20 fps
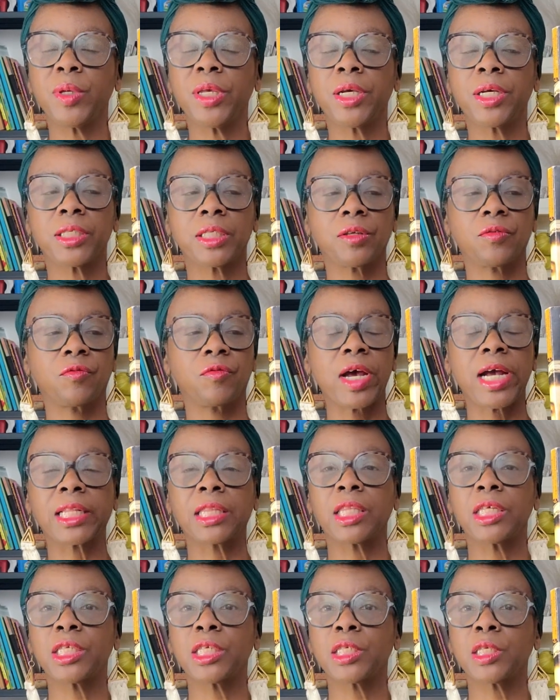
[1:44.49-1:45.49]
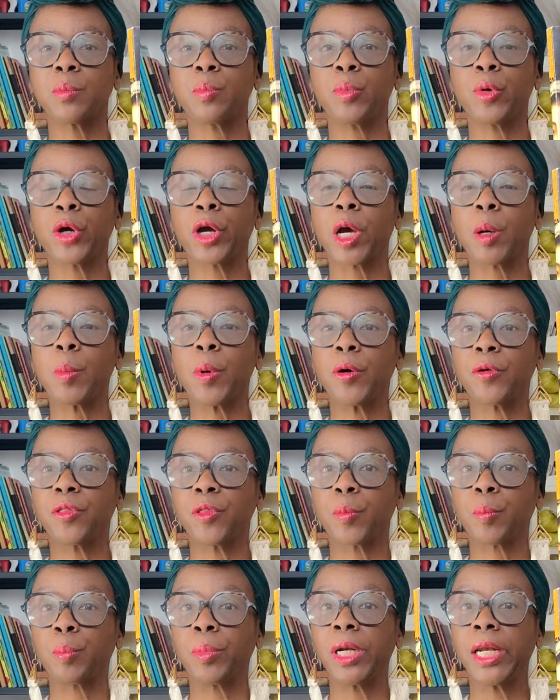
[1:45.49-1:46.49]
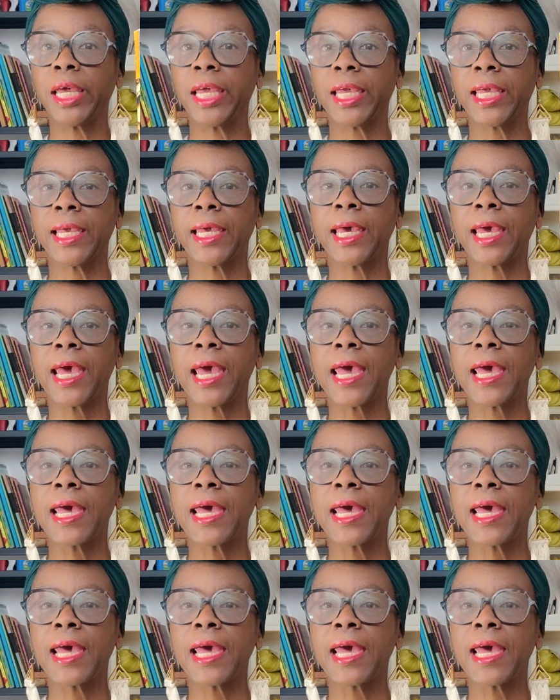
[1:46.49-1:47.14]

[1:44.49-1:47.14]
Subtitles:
because in fact, this is a book about the plague